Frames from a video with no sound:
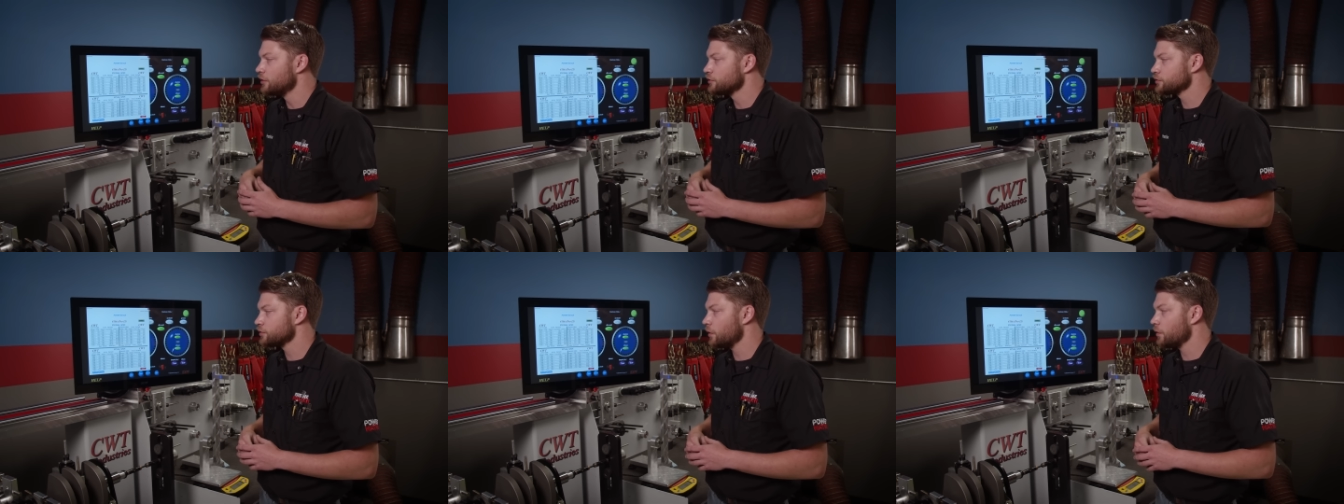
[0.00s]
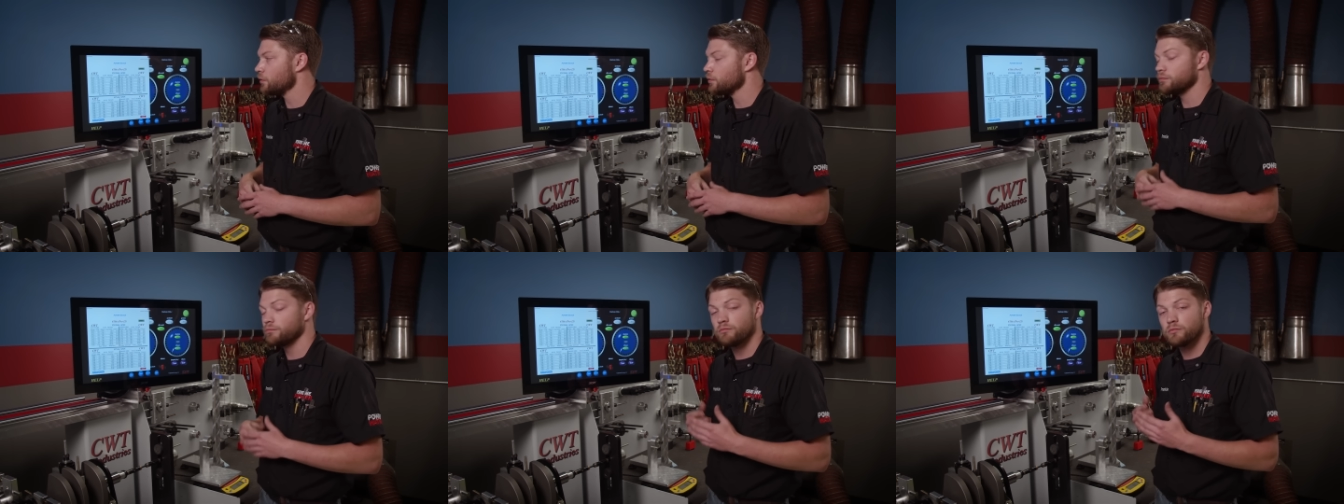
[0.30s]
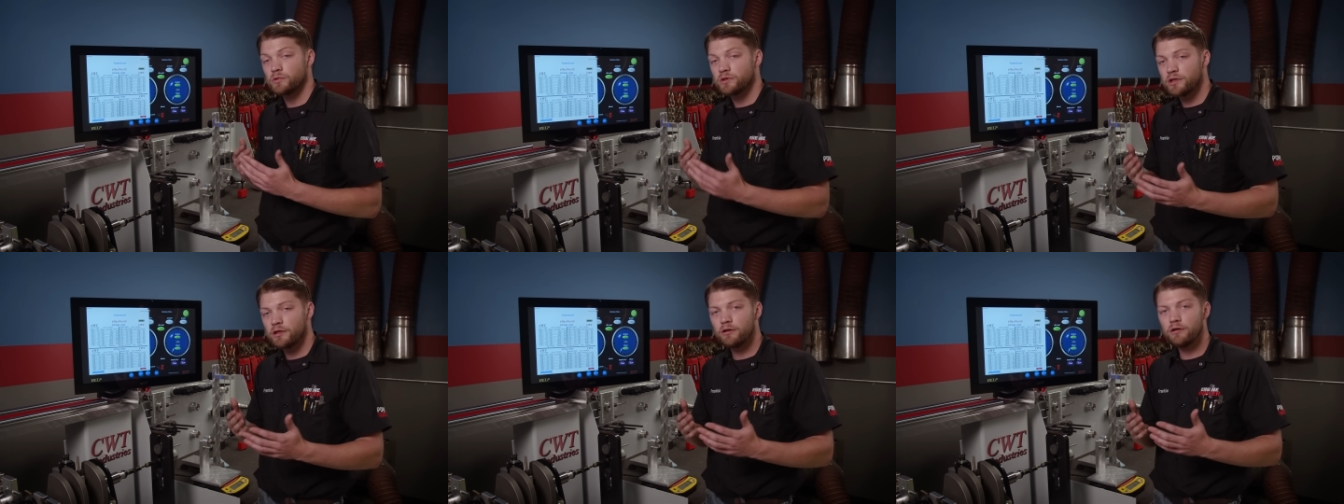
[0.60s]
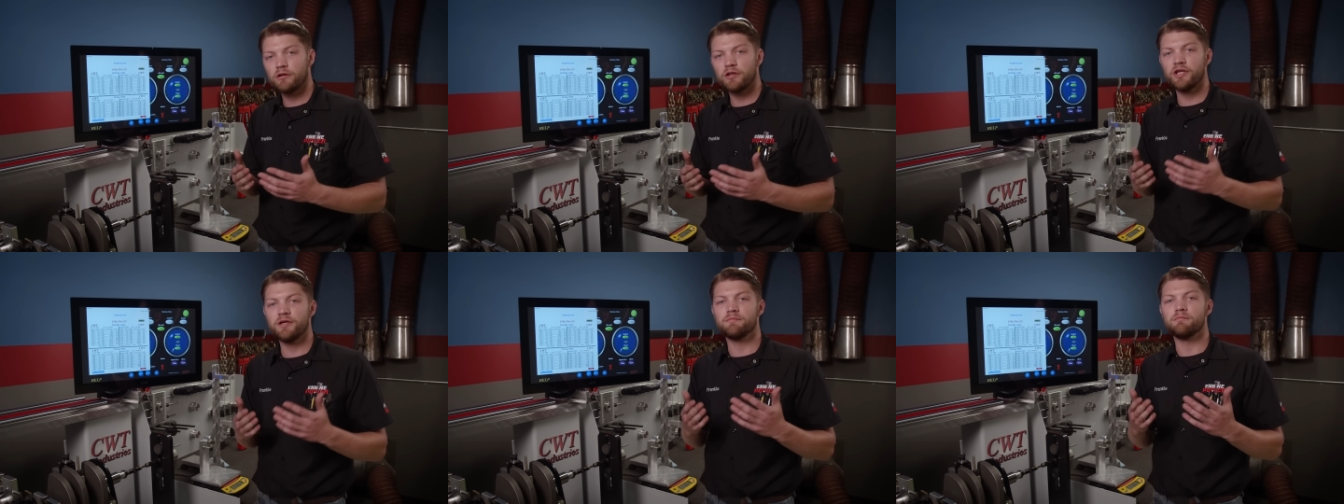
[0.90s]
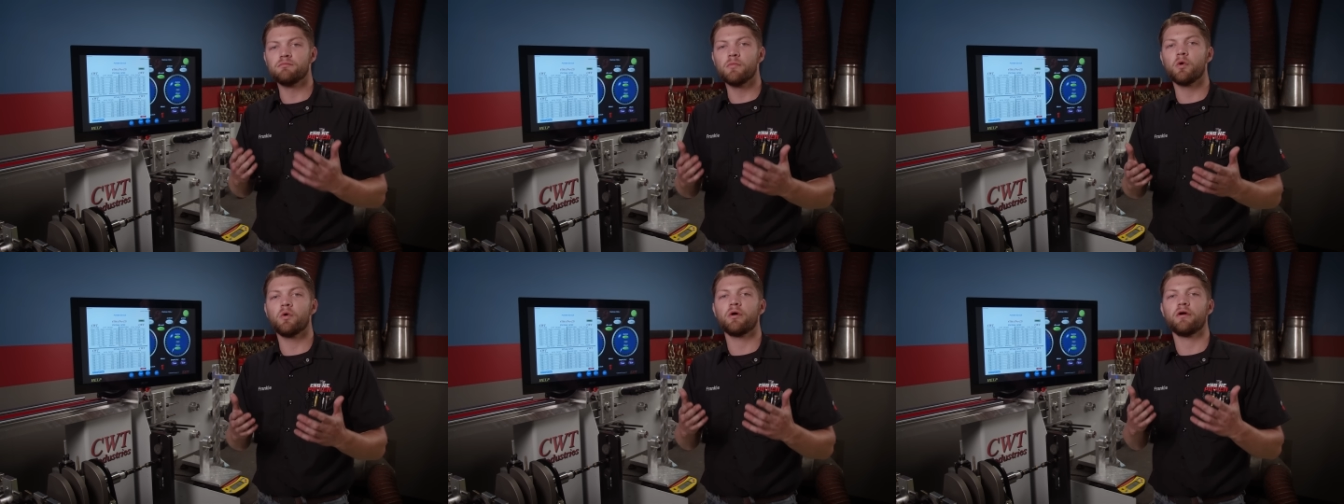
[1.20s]
So literally
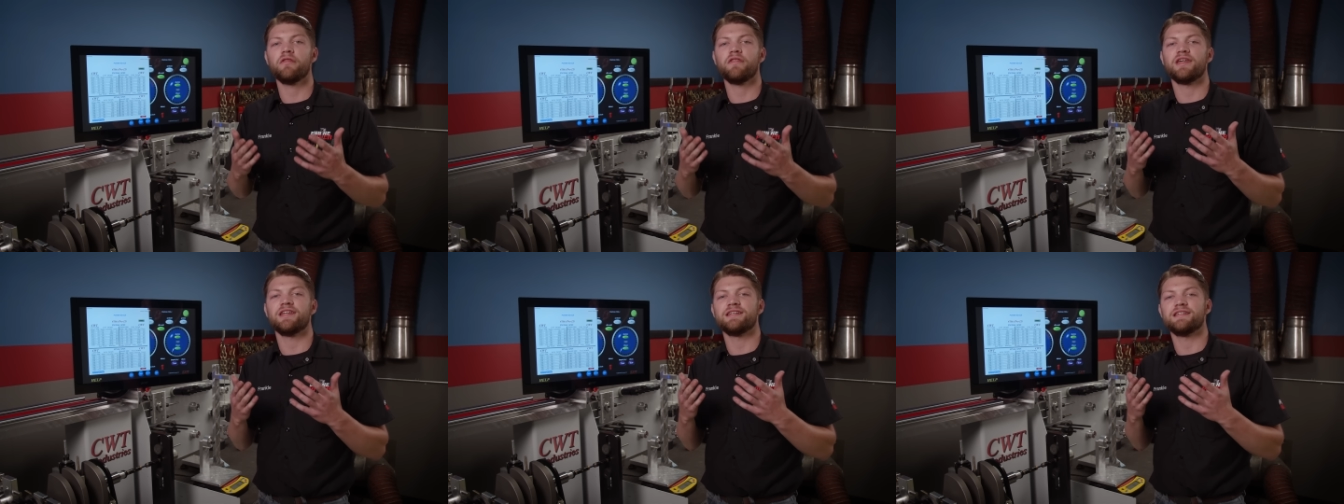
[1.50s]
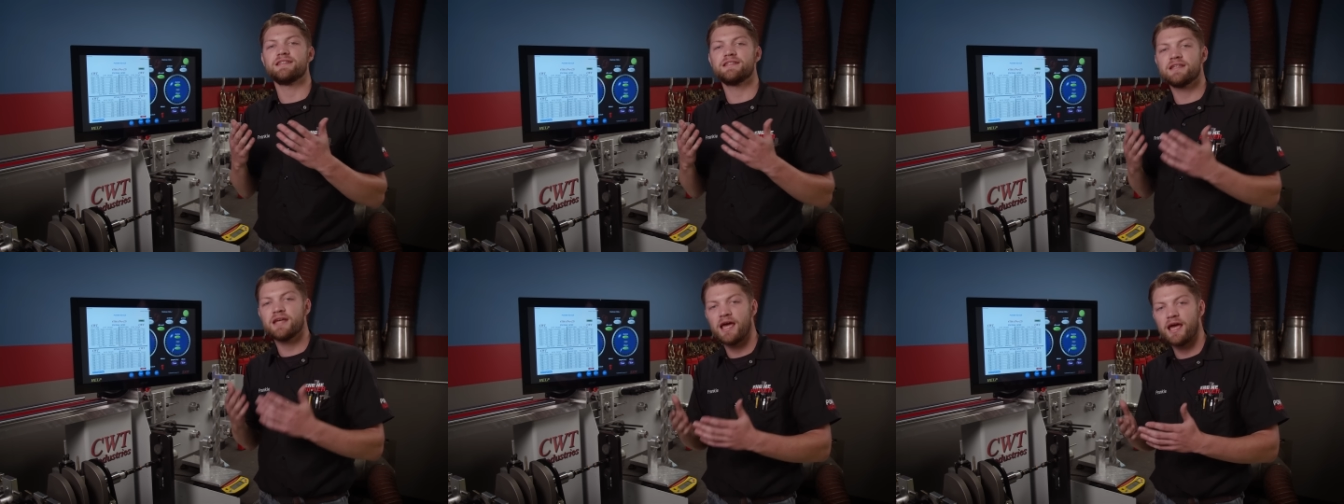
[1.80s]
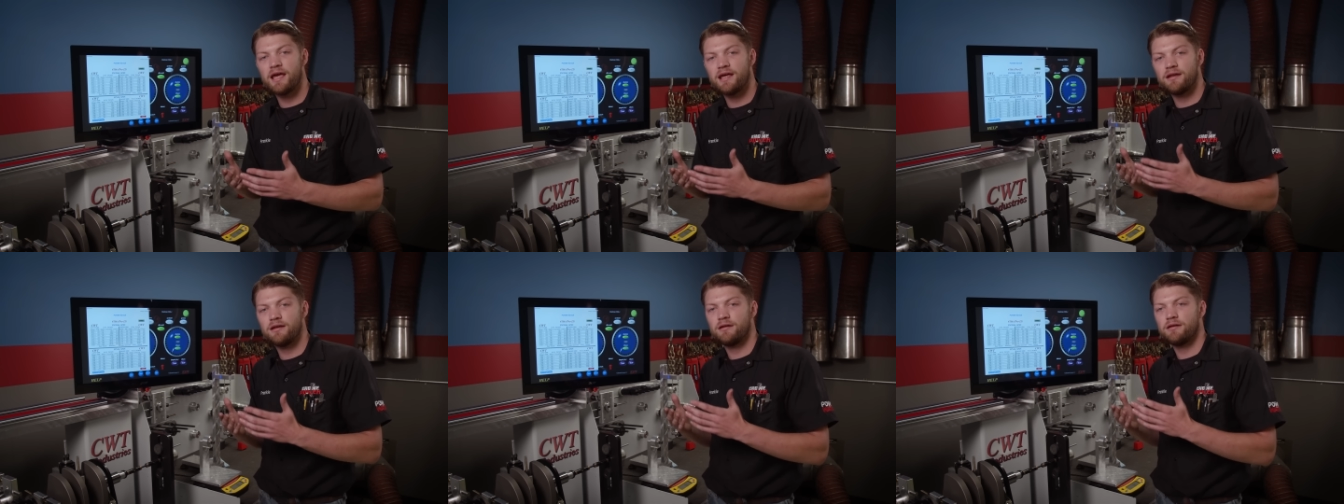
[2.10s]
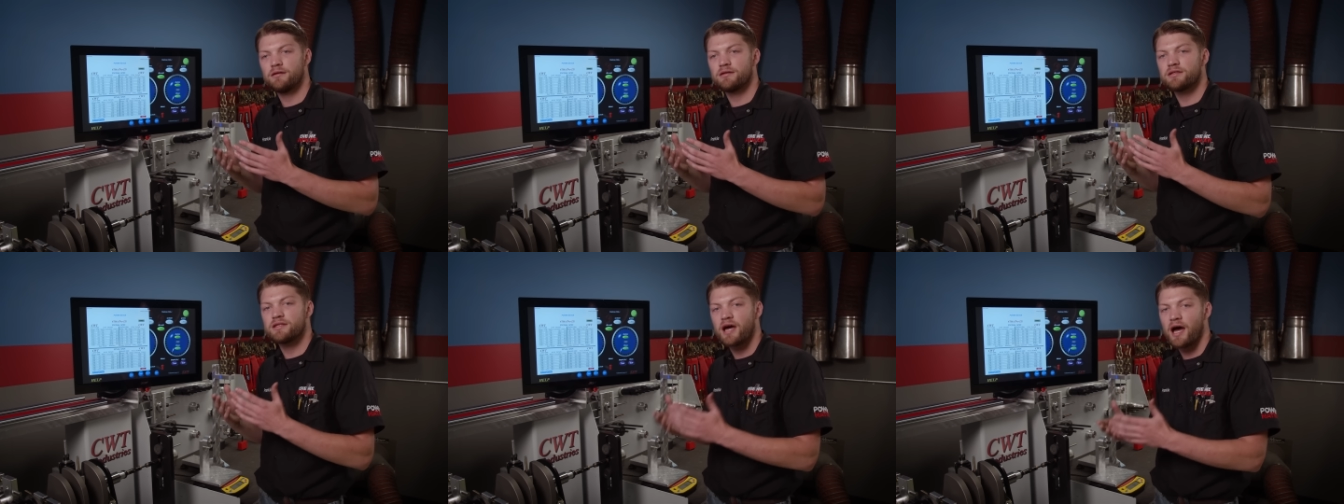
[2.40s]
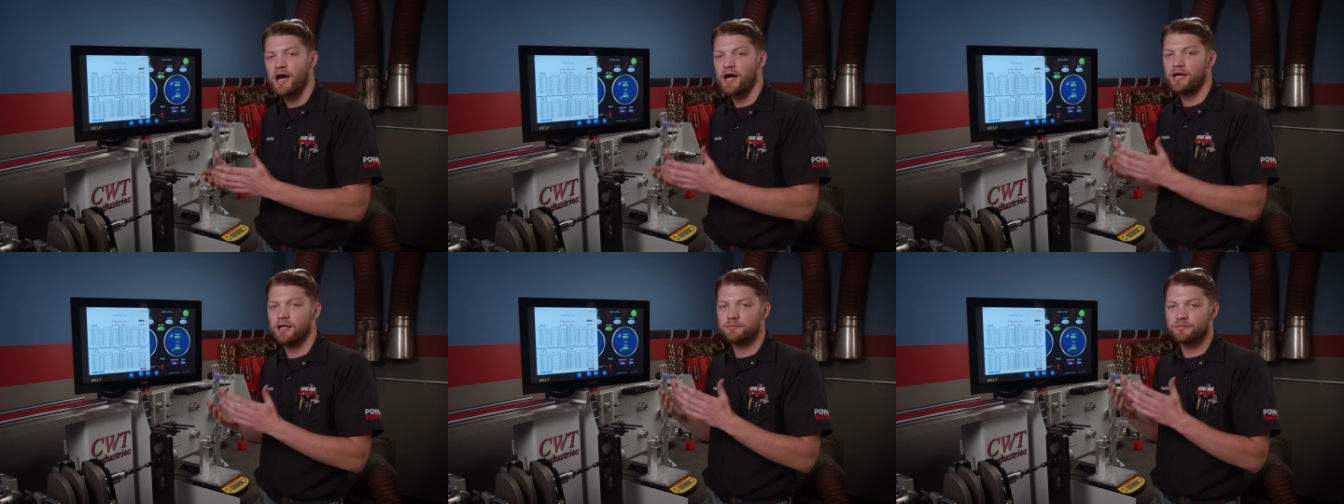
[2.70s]
more than 10
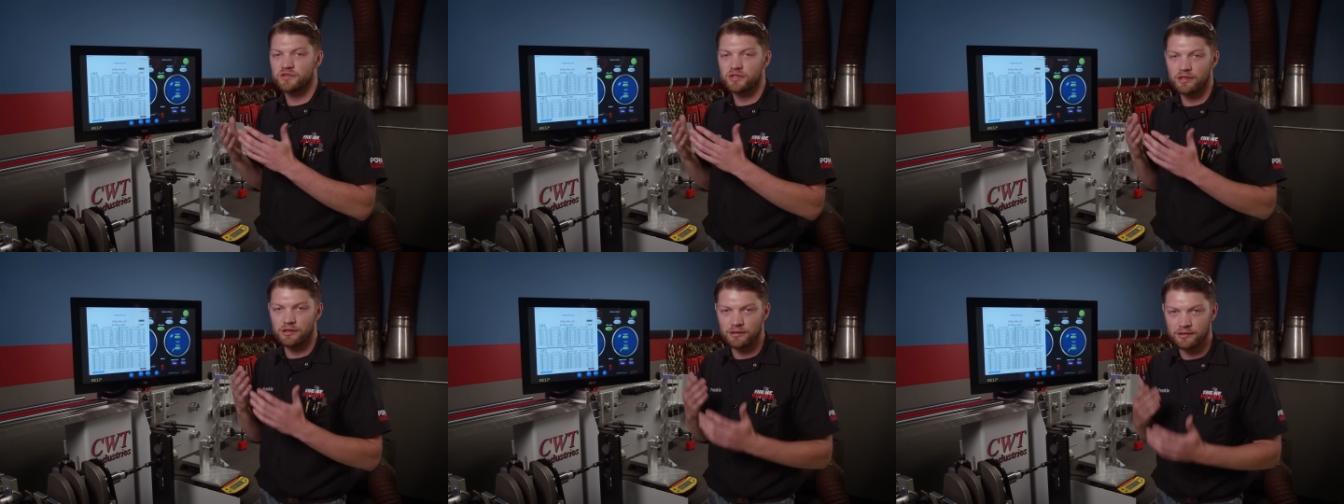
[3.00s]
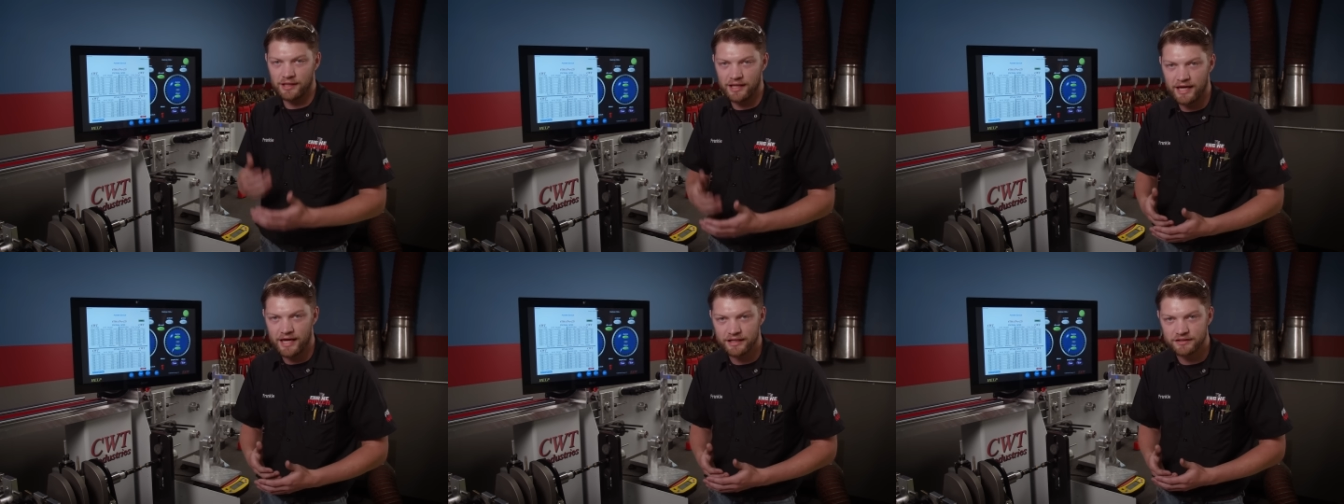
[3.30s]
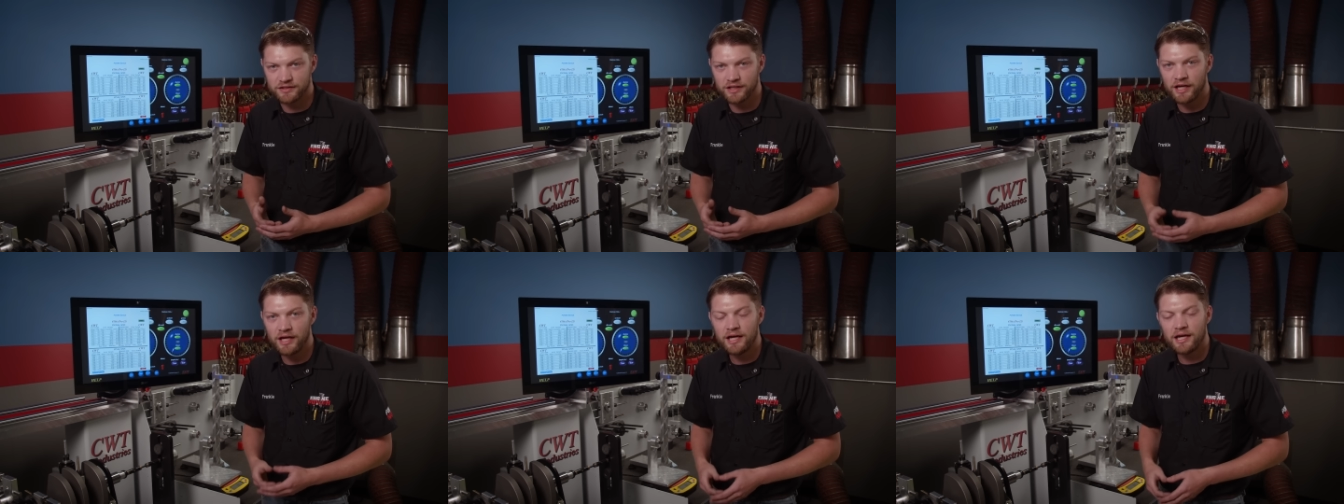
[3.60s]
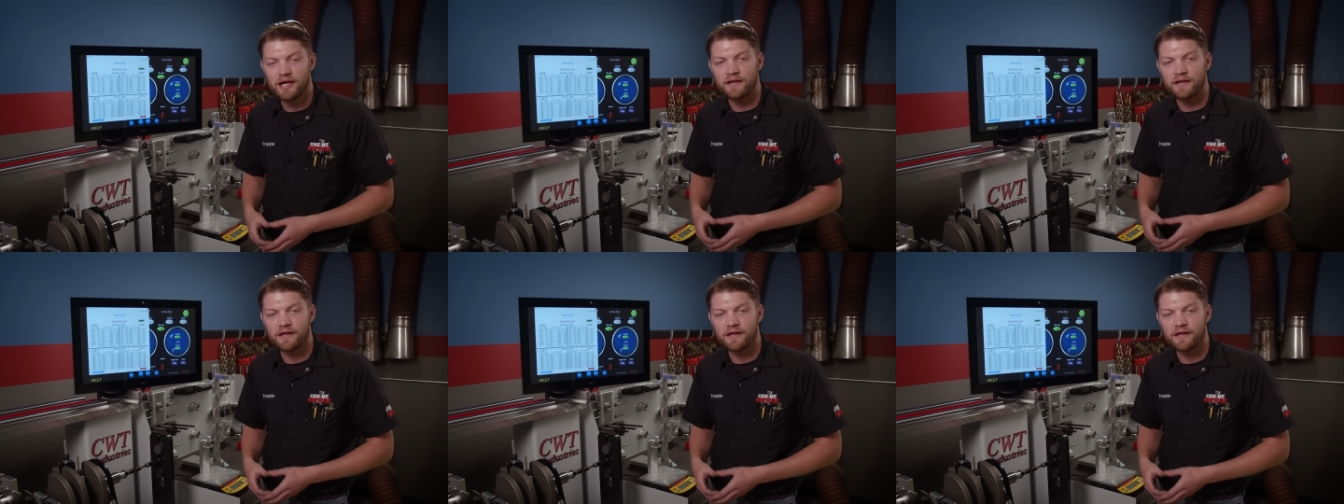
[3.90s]
times less.